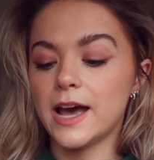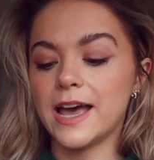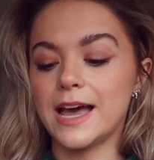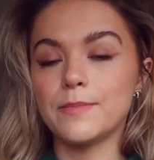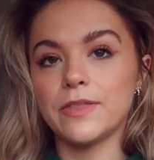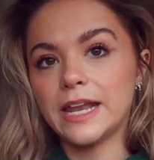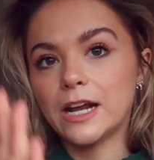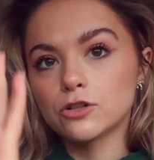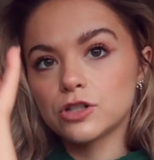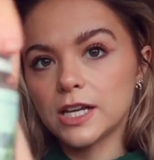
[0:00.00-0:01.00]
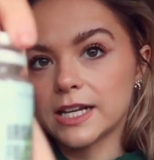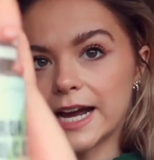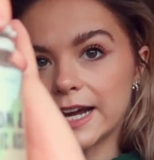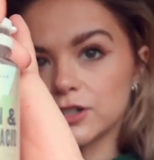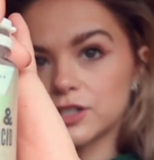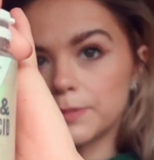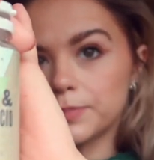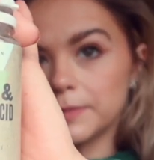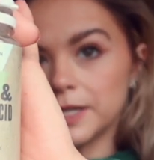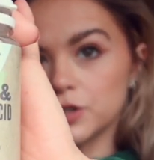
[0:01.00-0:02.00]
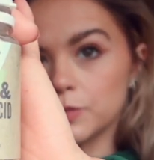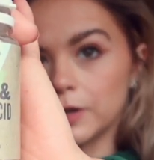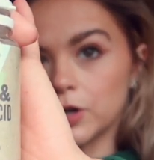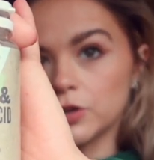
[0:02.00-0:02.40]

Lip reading: And then I also take an iron supplement as well,